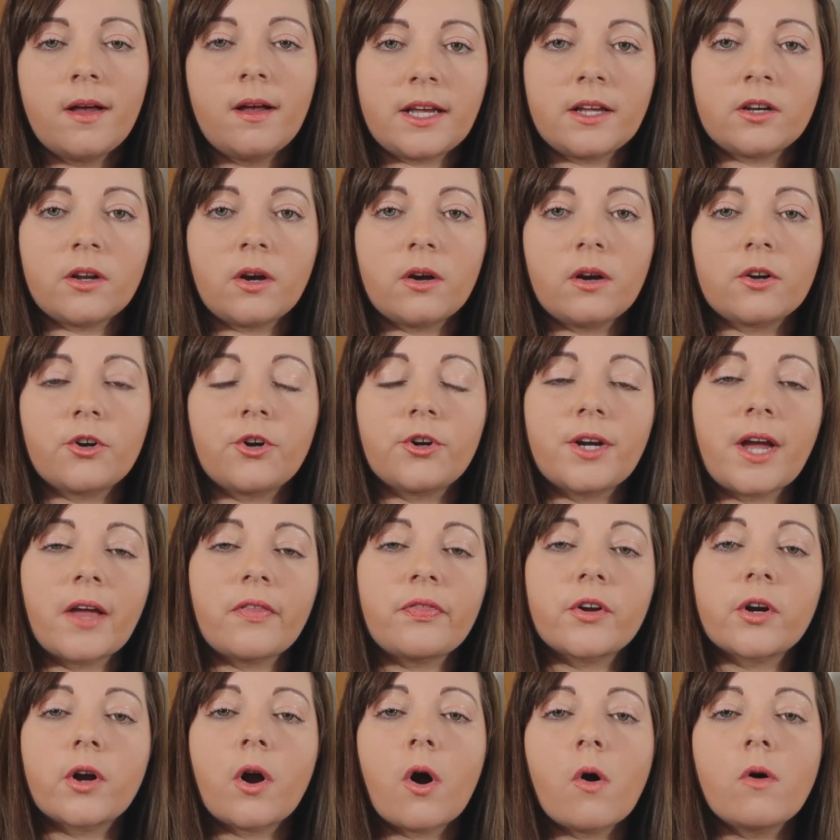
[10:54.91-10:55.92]
They can
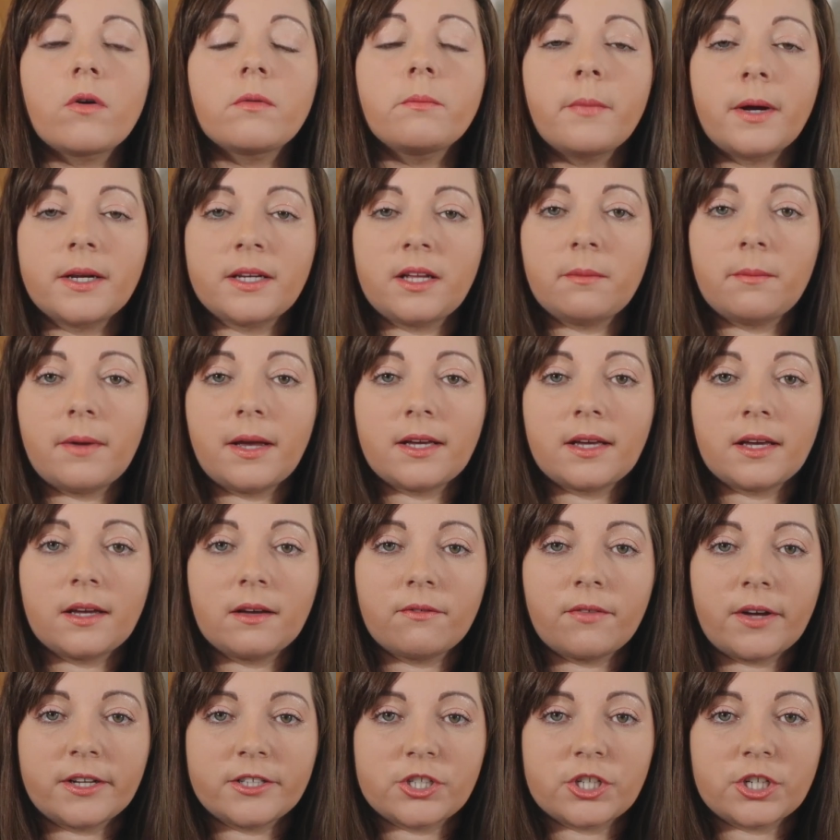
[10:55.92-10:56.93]
create their own
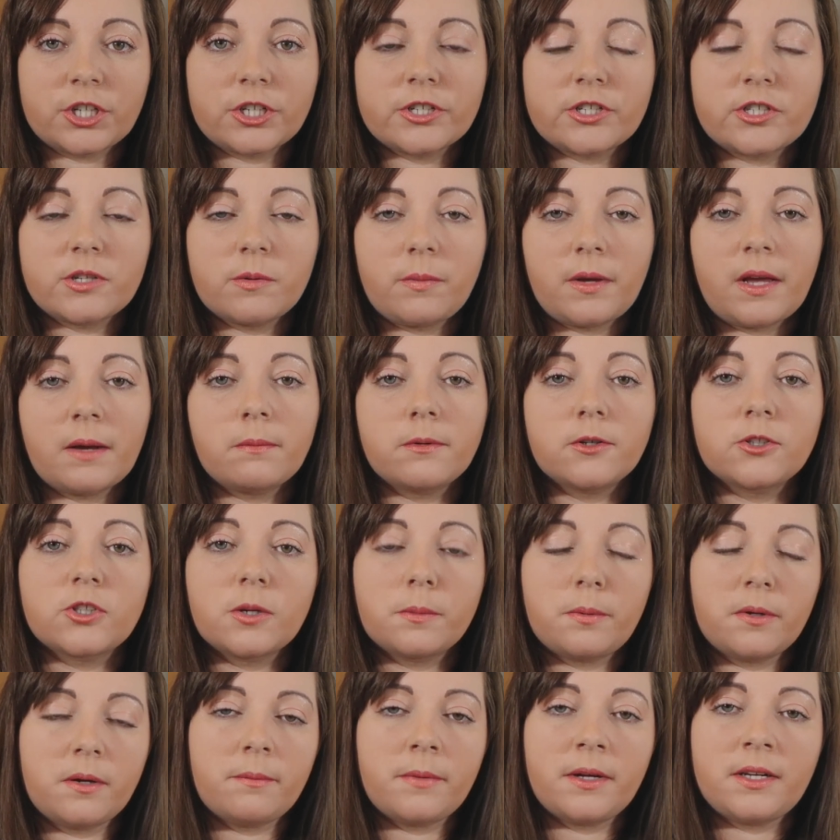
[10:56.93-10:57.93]
money-making ventures to be able
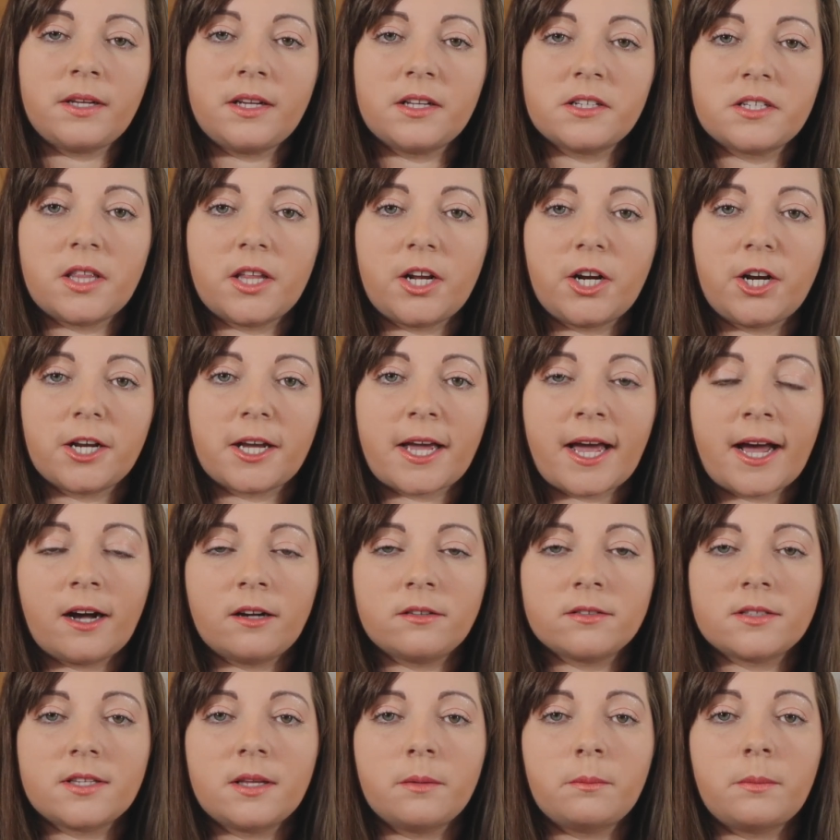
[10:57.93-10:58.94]
to put money into their
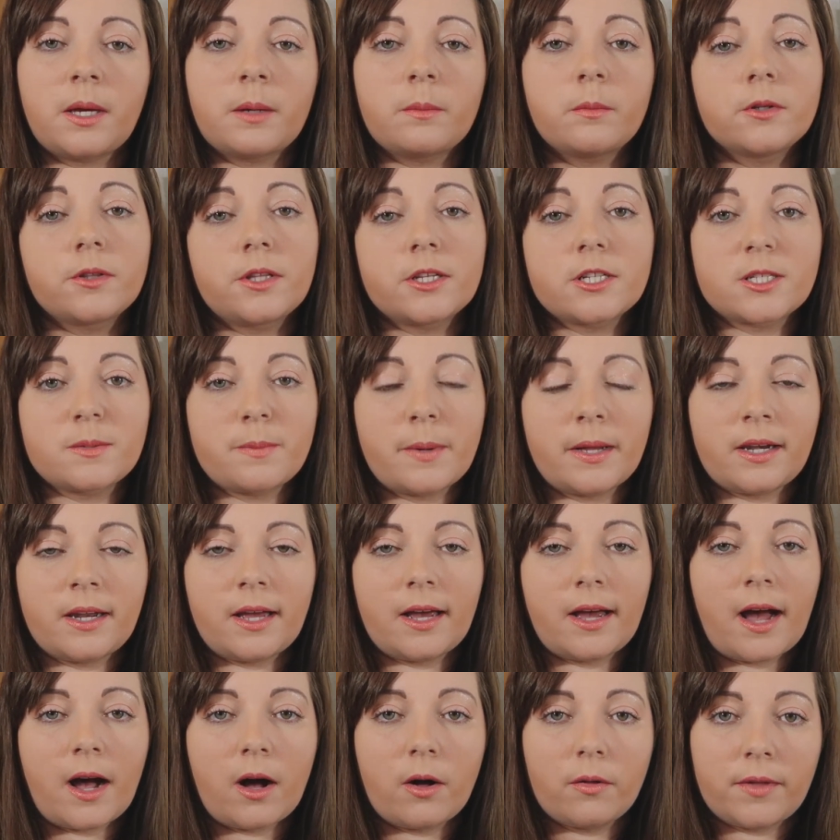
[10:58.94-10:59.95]
accounts and be able to spend
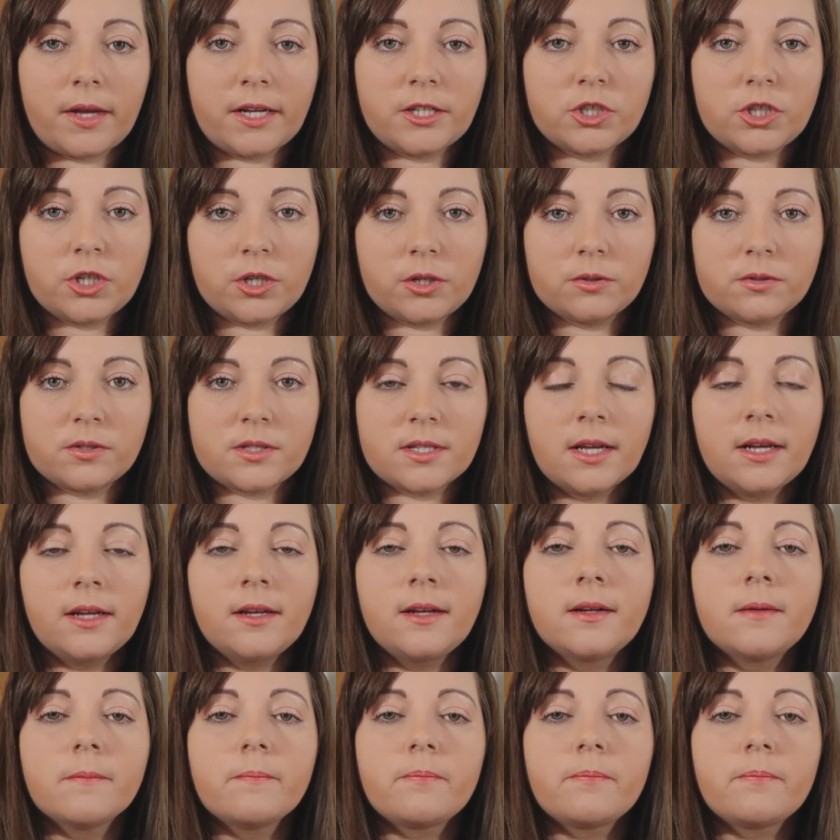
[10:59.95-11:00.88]
it how they choose.